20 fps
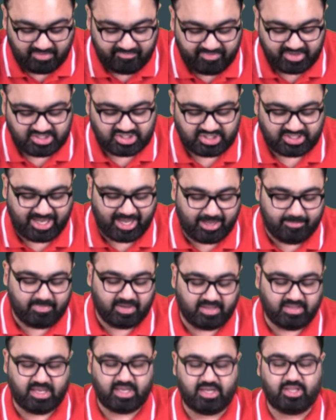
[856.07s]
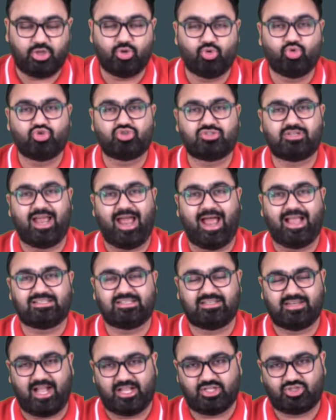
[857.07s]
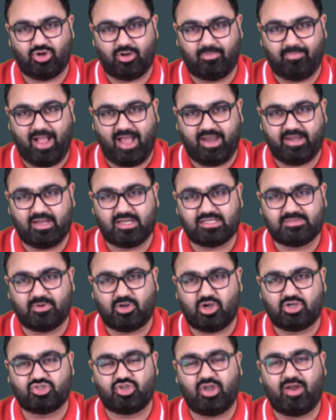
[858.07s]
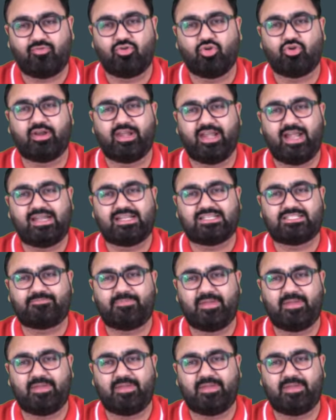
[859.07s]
which can be then used as natural barriers, because you have to create a